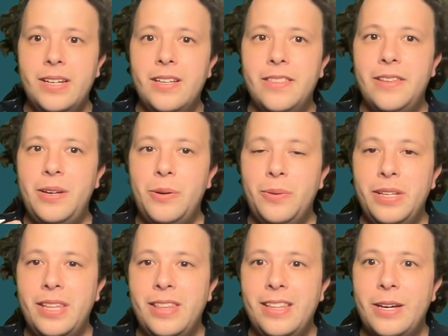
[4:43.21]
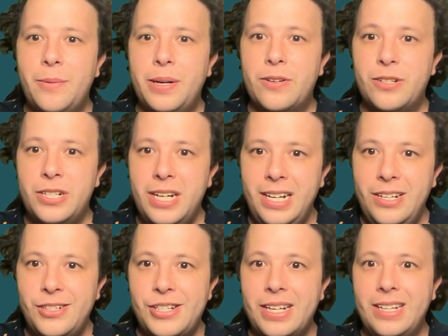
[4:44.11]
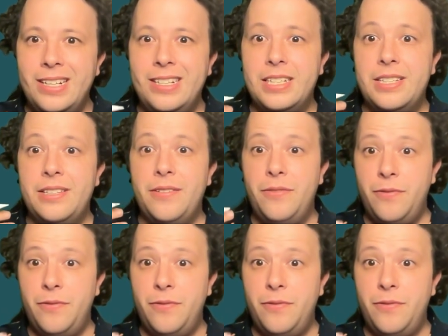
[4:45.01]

The only thing that we are changing is the